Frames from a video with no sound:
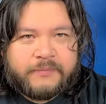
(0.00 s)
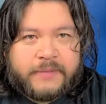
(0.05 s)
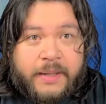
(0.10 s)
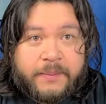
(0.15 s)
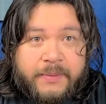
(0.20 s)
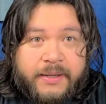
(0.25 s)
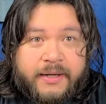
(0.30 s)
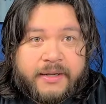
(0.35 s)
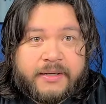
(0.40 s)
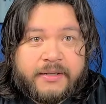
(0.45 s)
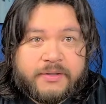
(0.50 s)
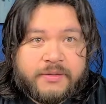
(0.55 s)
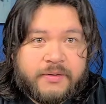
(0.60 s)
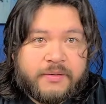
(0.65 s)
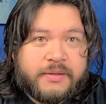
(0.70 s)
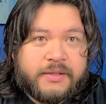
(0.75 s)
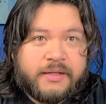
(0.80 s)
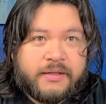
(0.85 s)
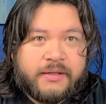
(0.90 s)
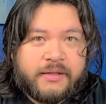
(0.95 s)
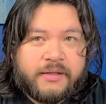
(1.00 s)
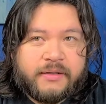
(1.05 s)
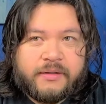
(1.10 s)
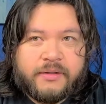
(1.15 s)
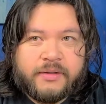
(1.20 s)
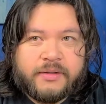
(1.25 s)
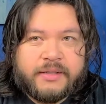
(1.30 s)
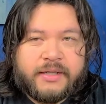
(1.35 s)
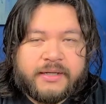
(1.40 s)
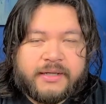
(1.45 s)
I'm not going to do the
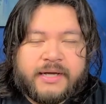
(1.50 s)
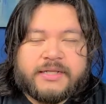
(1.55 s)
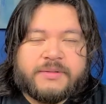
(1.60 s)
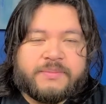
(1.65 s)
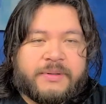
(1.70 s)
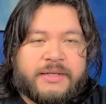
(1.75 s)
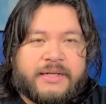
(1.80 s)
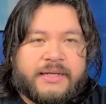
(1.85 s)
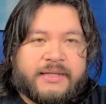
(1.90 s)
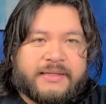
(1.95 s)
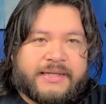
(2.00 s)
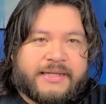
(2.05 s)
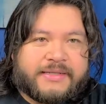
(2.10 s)
good luck Godspeed yet.